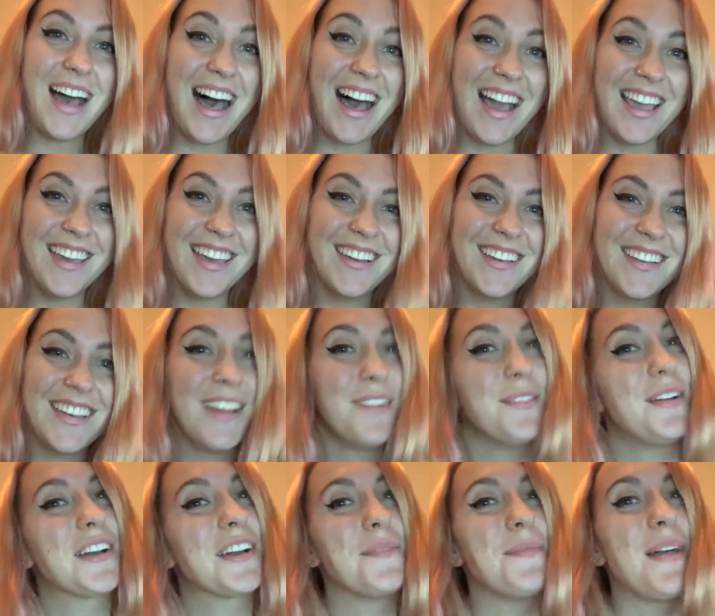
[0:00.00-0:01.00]
Hi, and
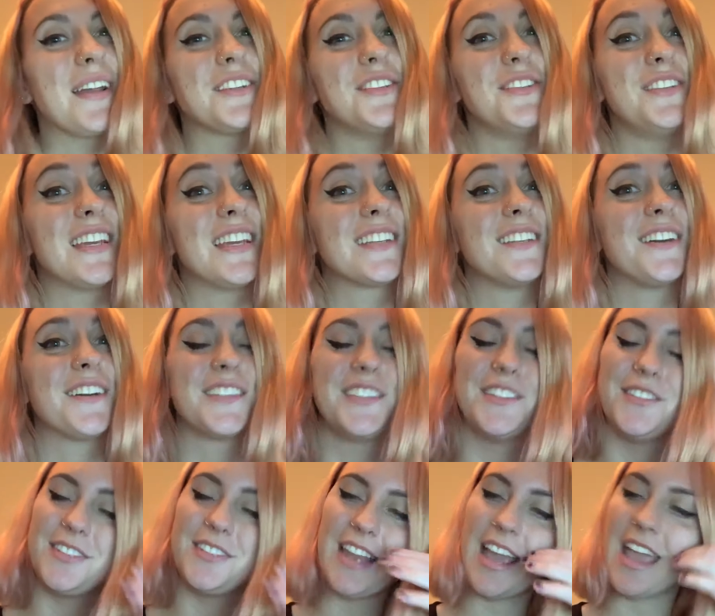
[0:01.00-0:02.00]
welcome back to TikTok
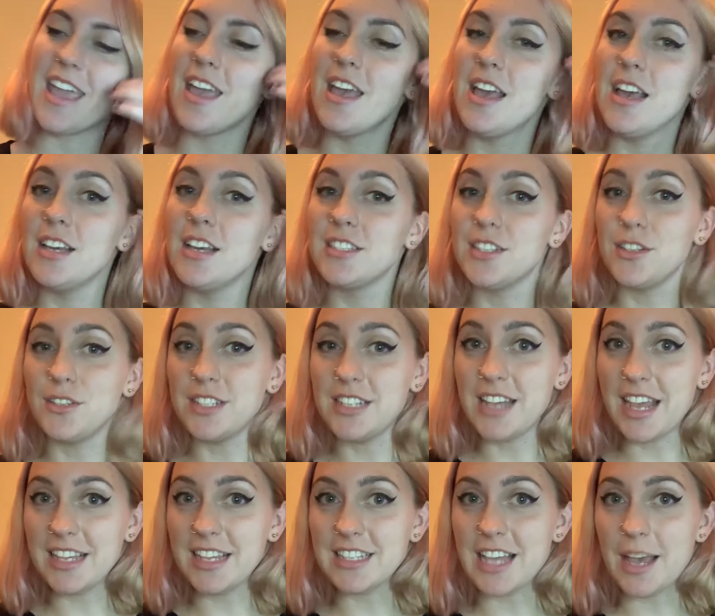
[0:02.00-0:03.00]
Tuesday. So
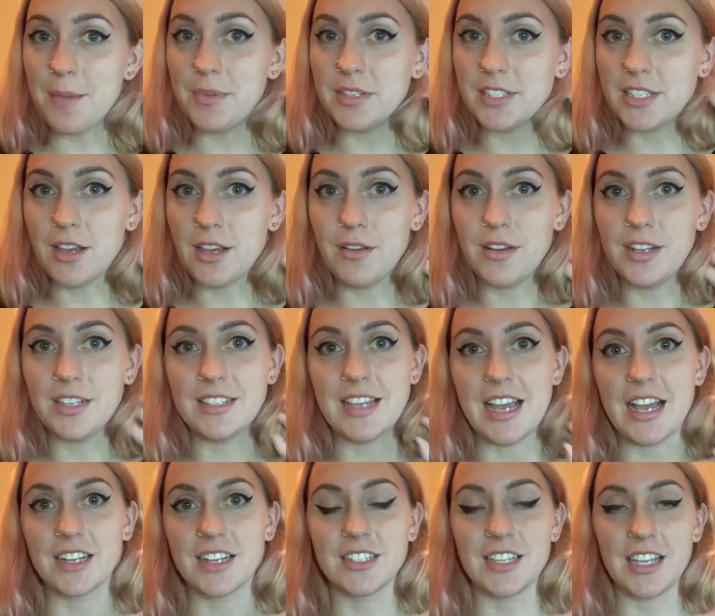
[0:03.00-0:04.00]
today's episode is
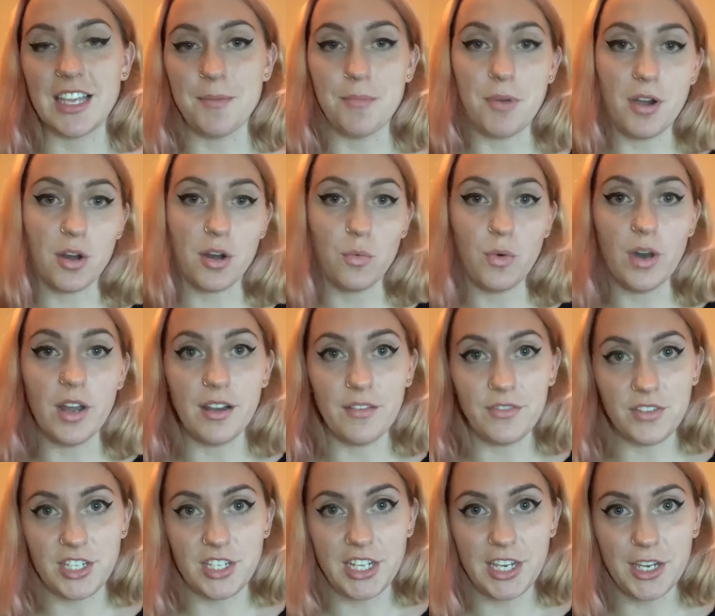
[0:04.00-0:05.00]
actually part 1
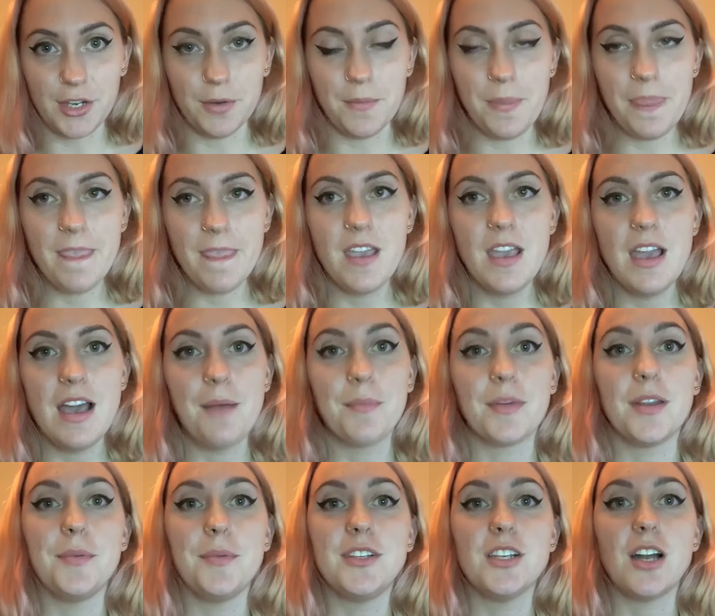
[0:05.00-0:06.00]
of 2. I'm
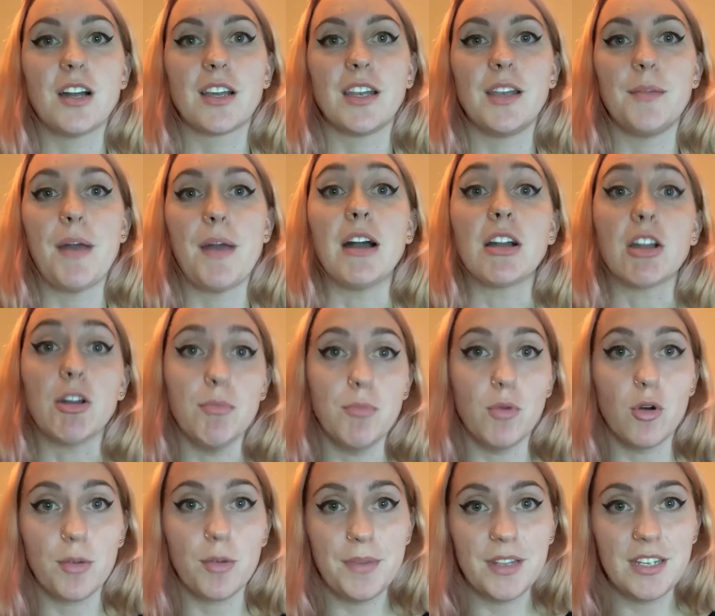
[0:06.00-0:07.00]
going to be talking about
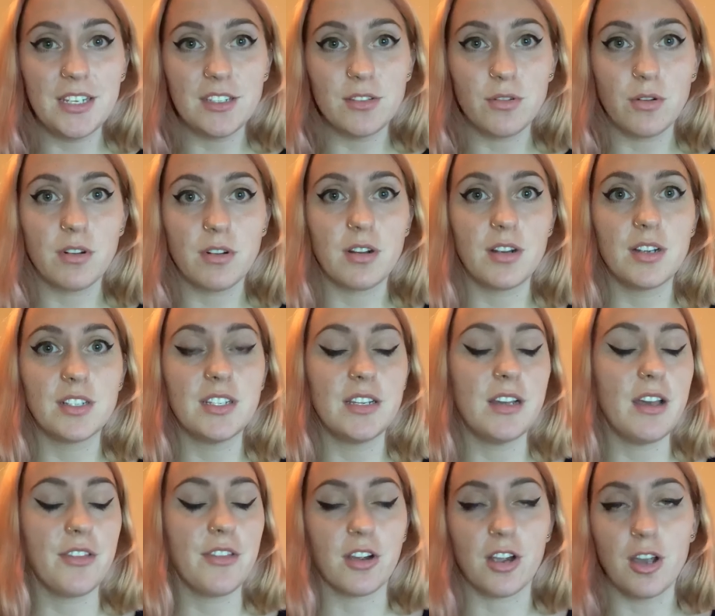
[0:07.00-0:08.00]
comorbid disorders and
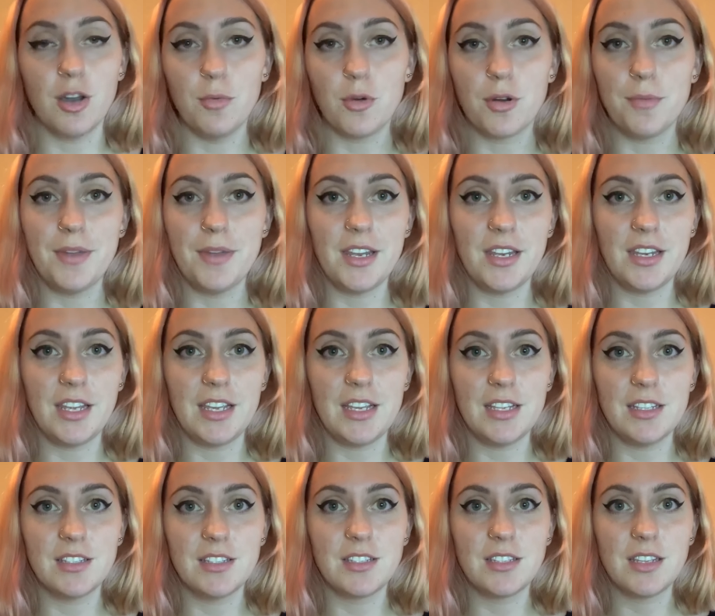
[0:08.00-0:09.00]
other
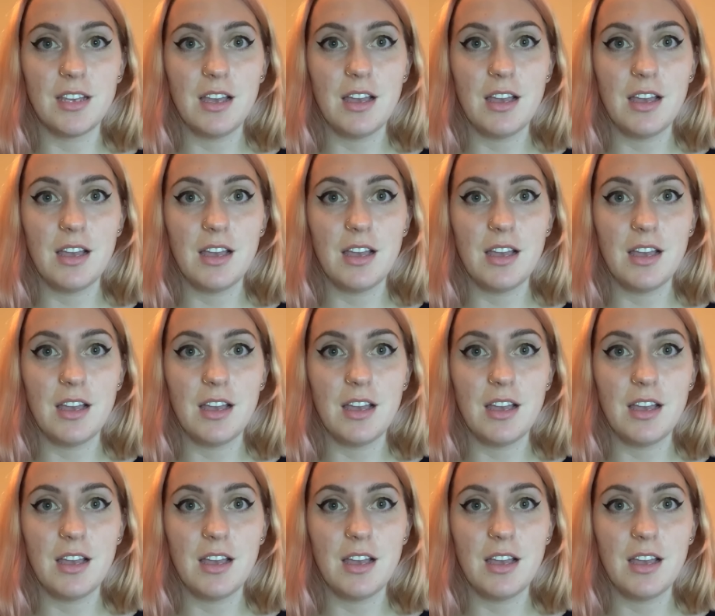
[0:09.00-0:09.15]
comorbidities